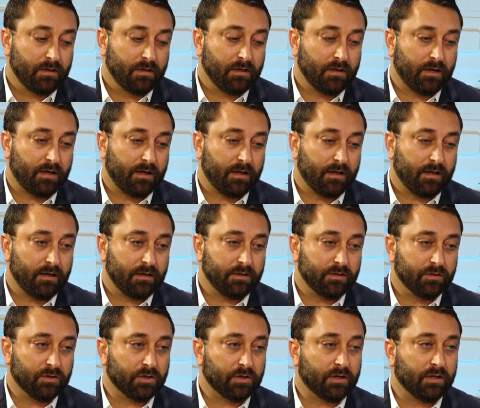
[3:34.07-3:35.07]

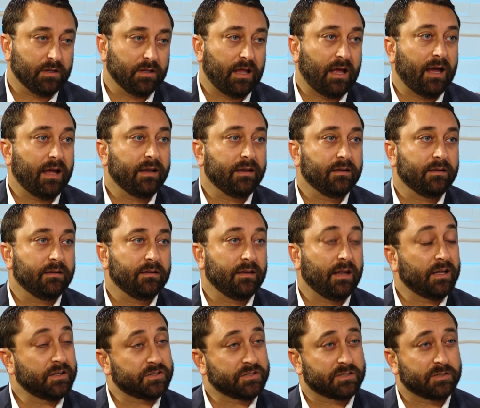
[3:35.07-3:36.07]
learn a lot,
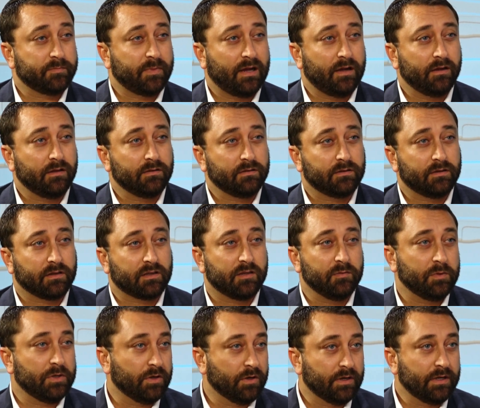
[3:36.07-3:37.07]
not just about the
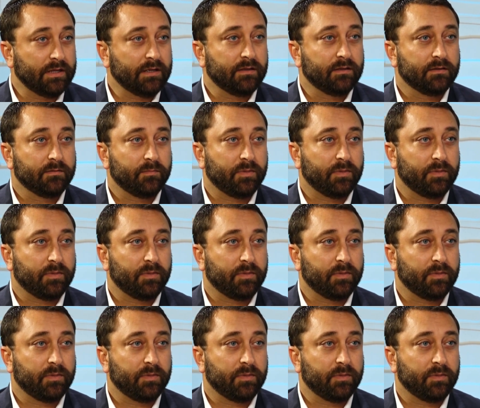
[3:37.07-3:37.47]
community,